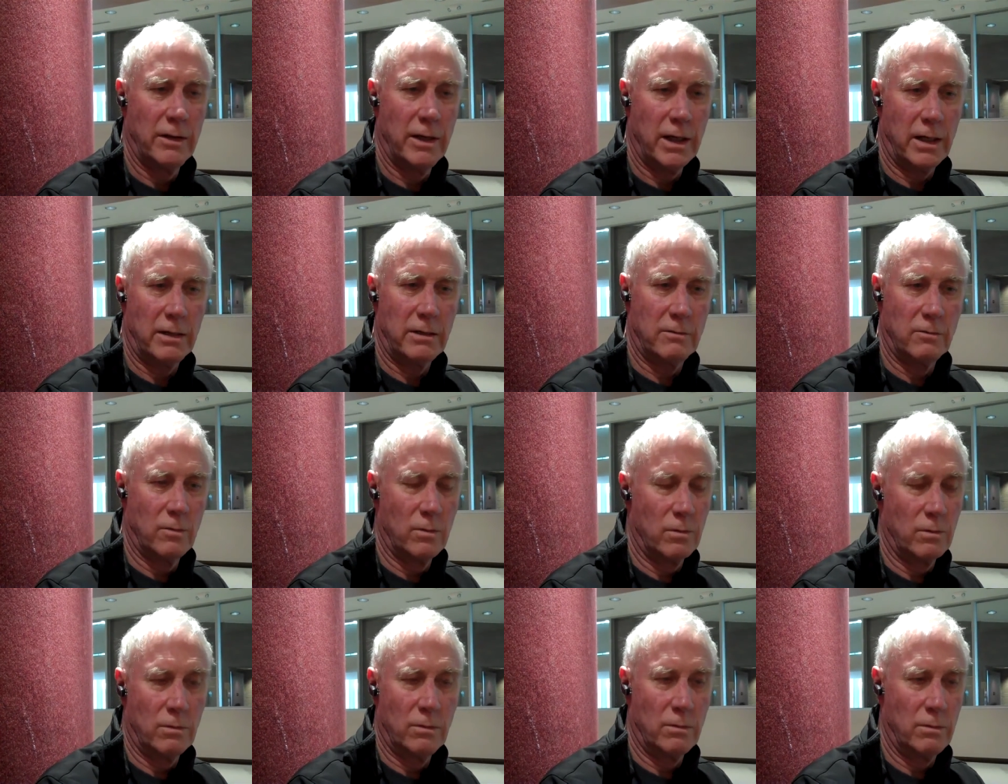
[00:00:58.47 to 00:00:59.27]
that
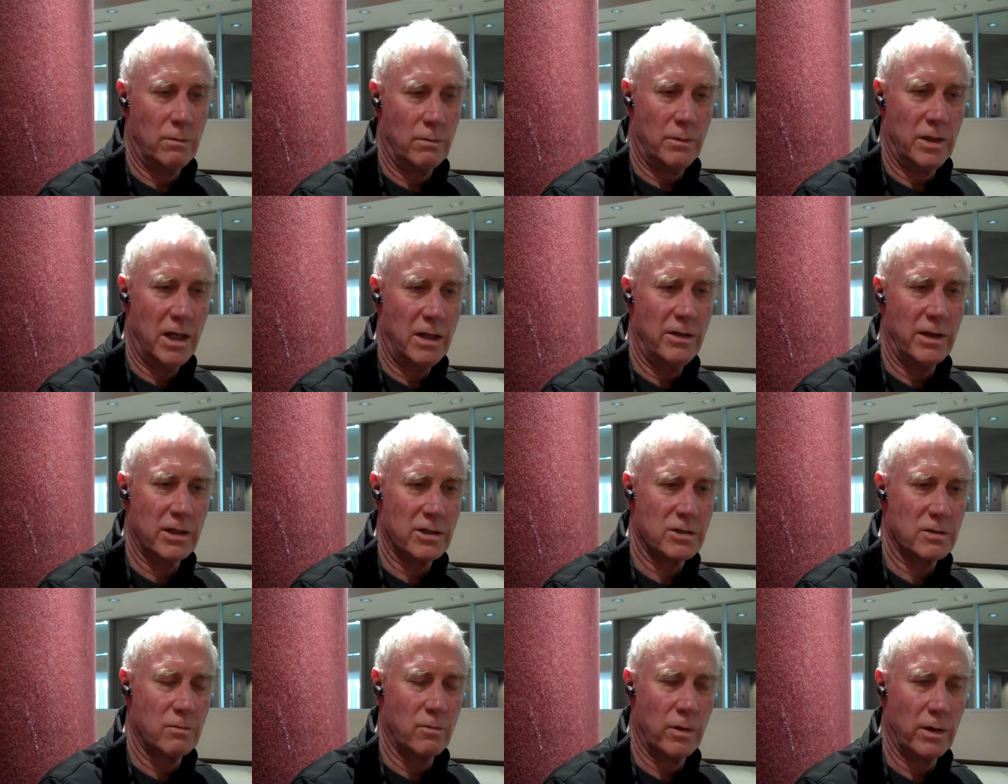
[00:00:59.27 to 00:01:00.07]
did
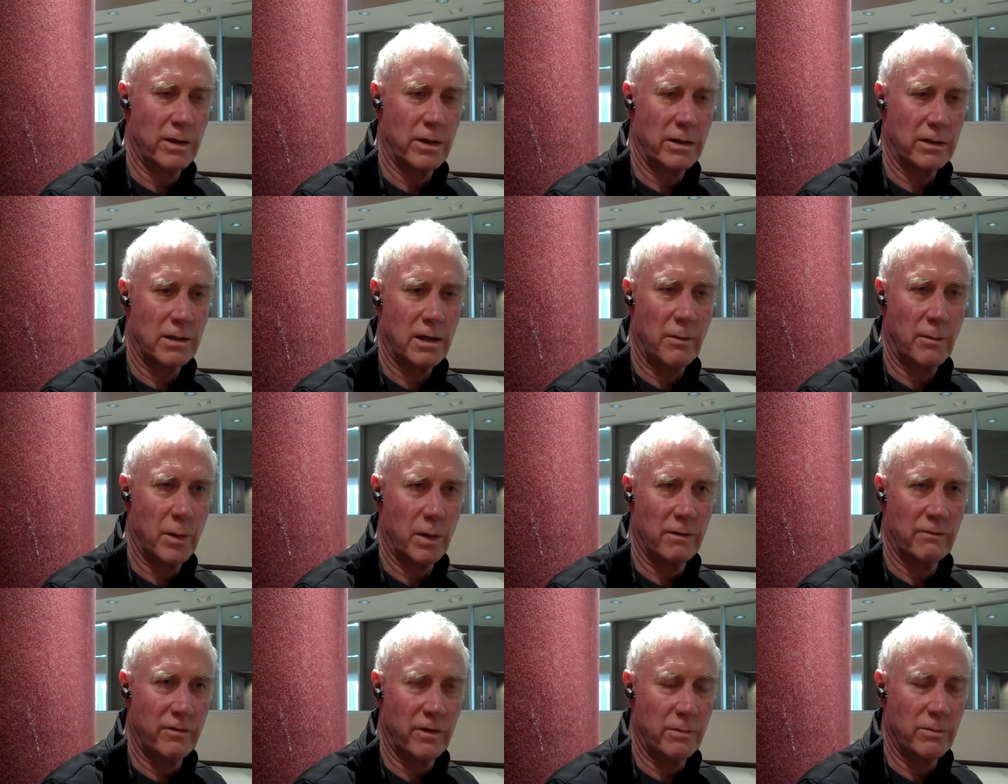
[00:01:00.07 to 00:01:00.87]
this with a
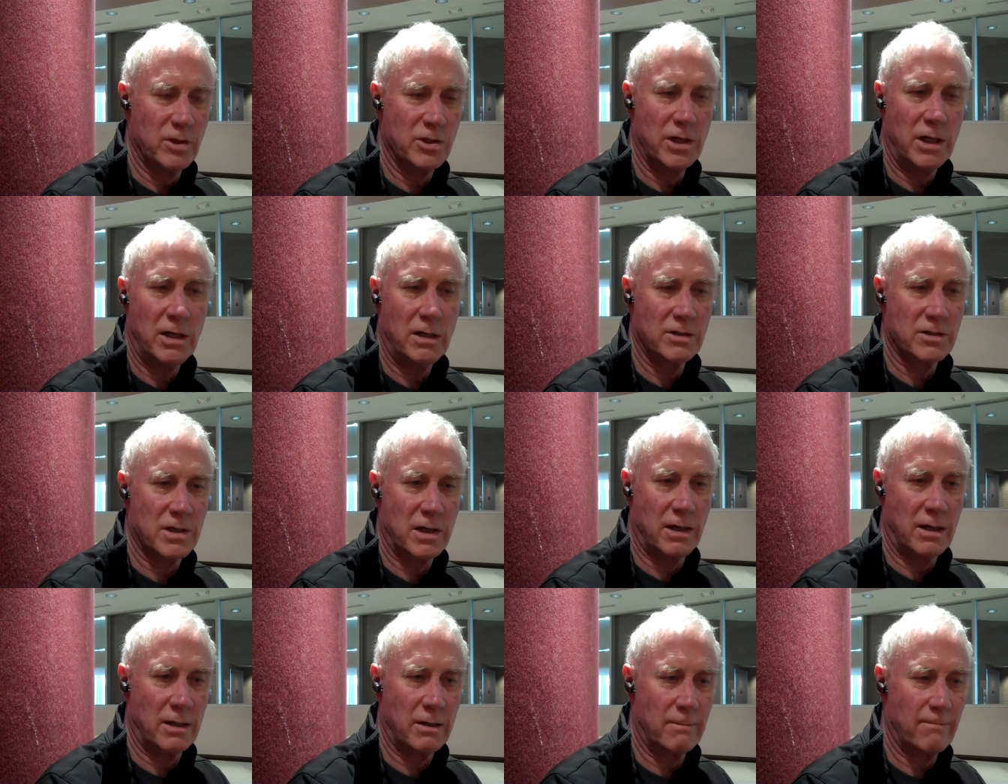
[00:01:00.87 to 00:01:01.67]
couple of the
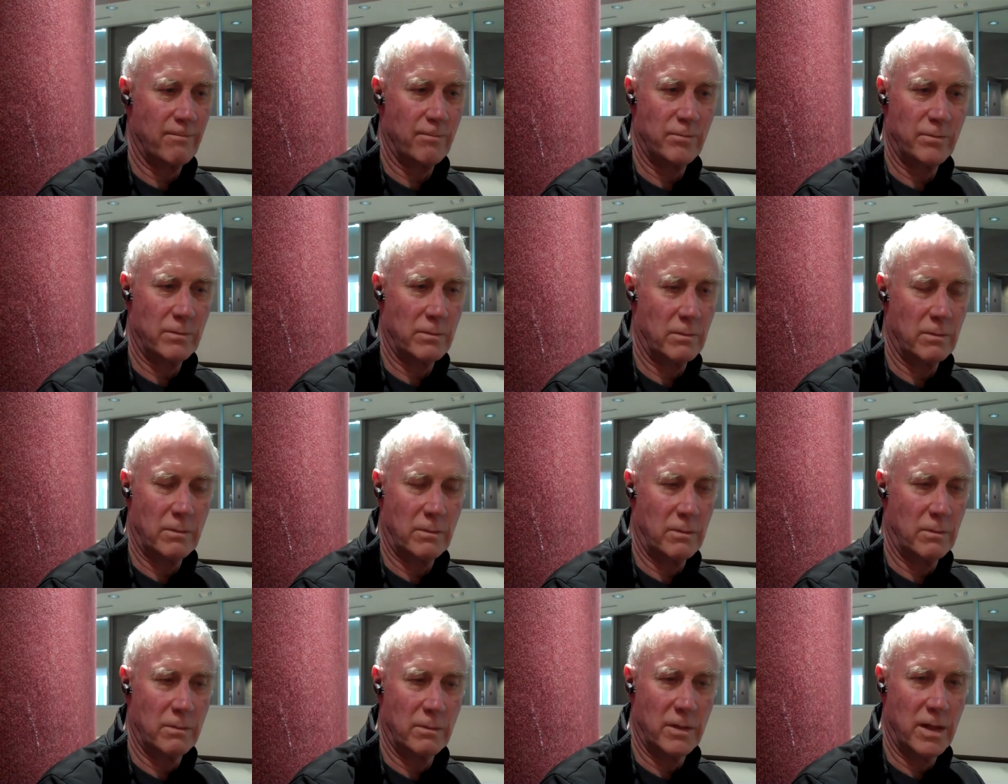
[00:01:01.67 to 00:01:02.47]
machines, and
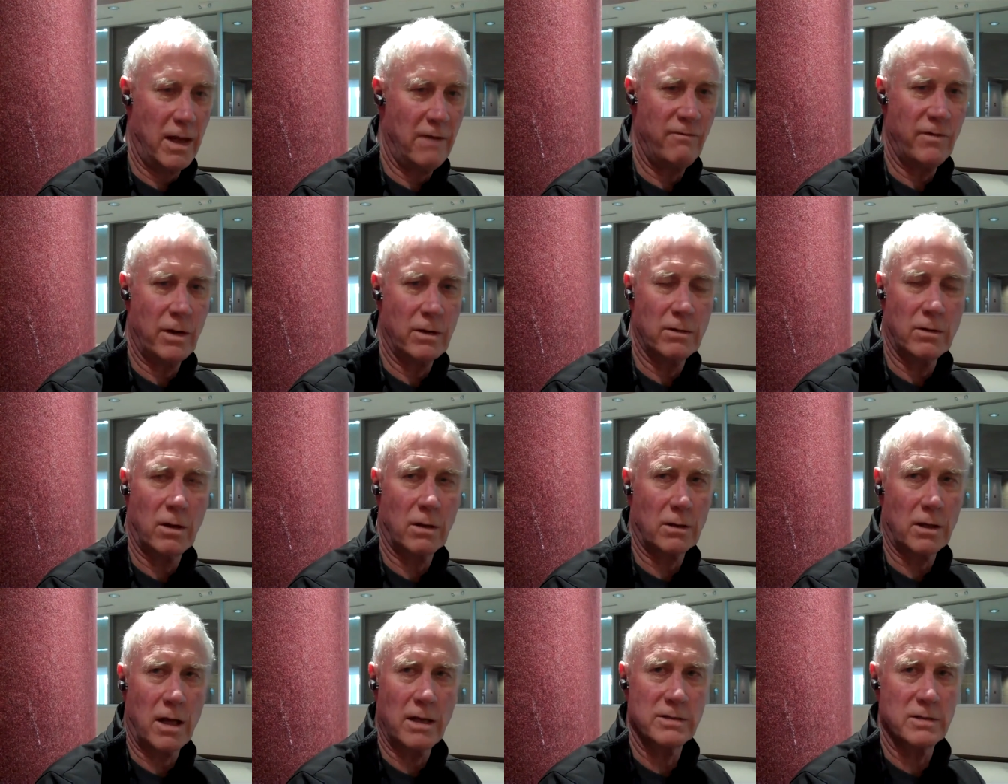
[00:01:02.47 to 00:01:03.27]
they found
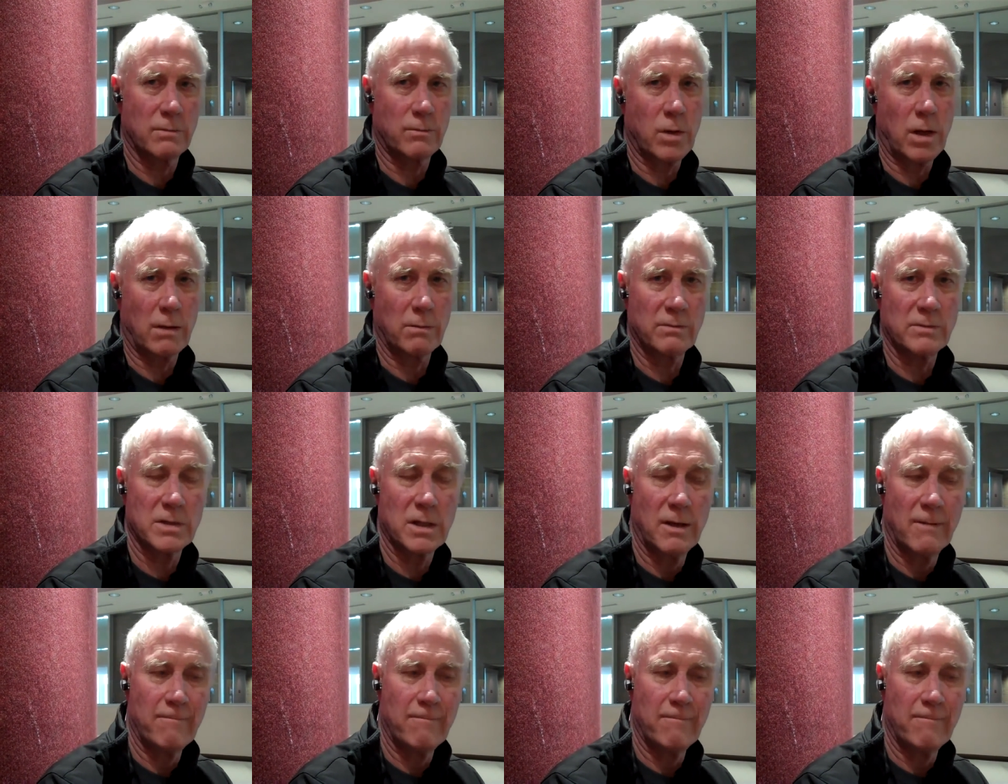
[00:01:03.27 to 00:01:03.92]
all kinds of problems.